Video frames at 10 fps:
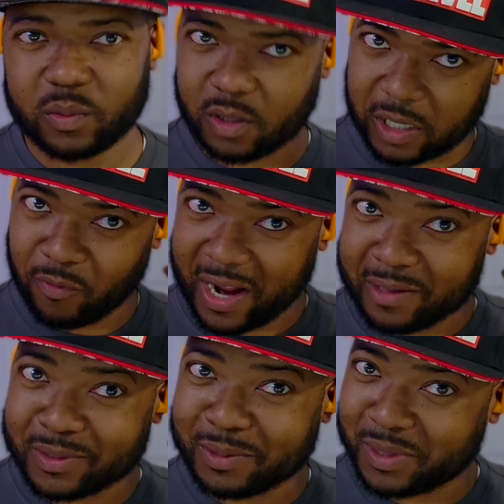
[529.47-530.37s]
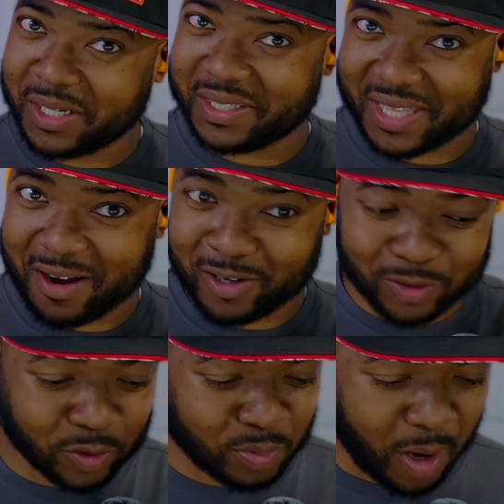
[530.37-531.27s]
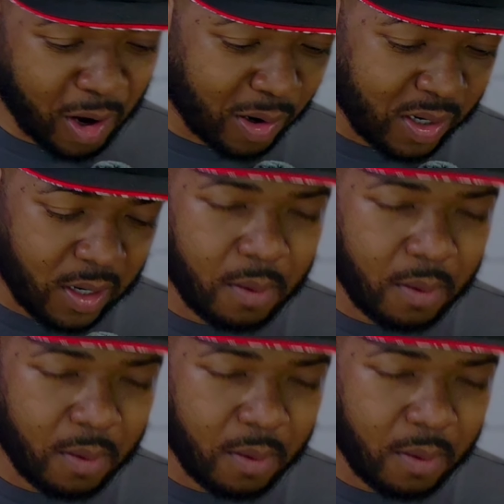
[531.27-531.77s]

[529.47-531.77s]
and around them because they are so small.